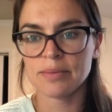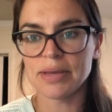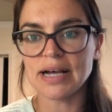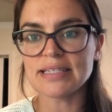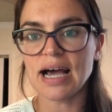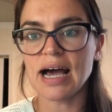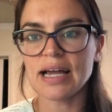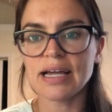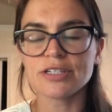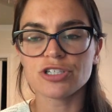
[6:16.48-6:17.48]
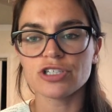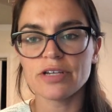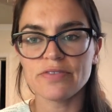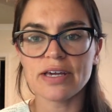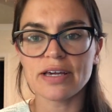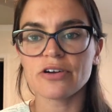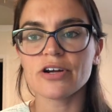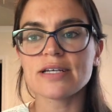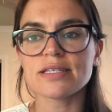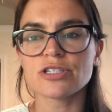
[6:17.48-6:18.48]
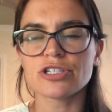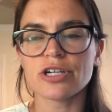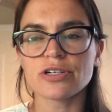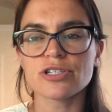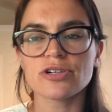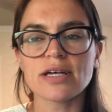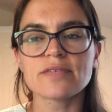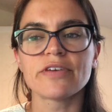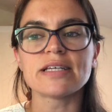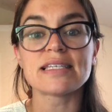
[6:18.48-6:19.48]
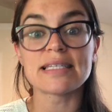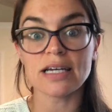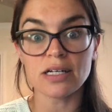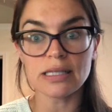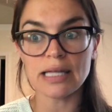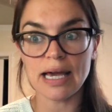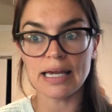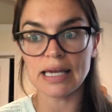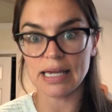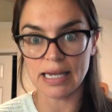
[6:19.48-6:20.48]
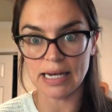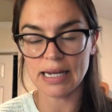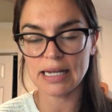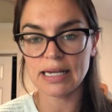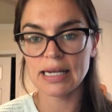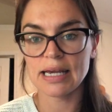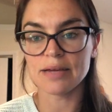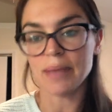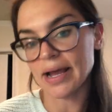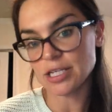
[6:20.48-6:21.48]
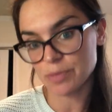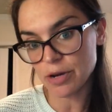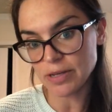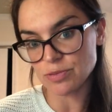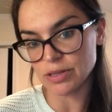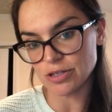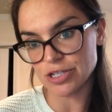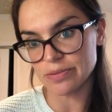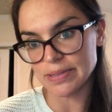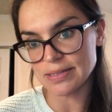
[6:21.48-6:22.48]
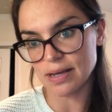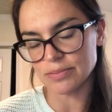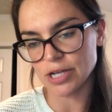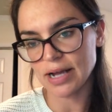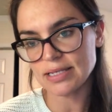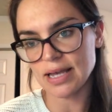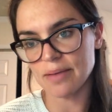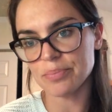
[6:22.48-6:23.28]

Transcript: Because I achieved the increase in shear stress via single leg heating in my experiments with those human subjects,